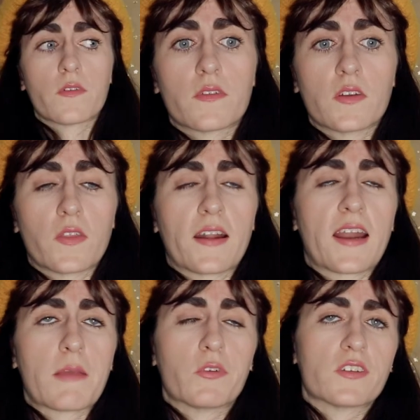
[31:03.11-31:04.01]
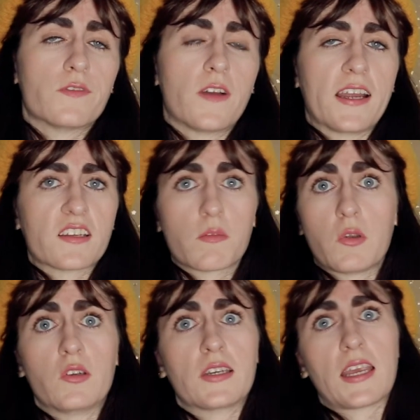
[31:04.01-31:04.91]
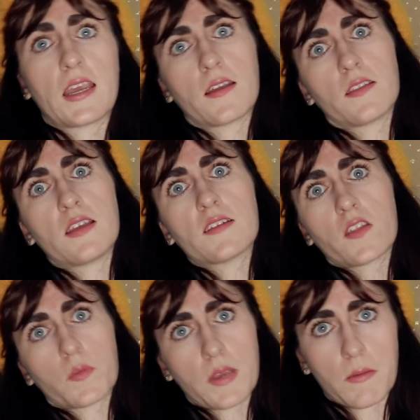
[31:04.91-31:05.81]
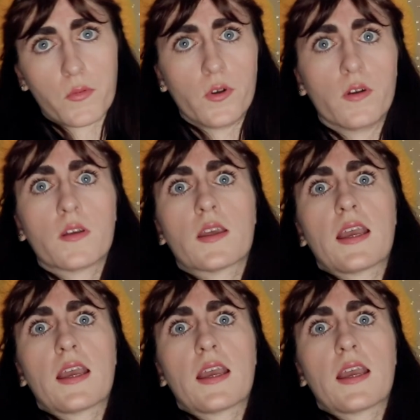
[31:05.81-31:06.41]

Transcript: So they're able to find community in these other people,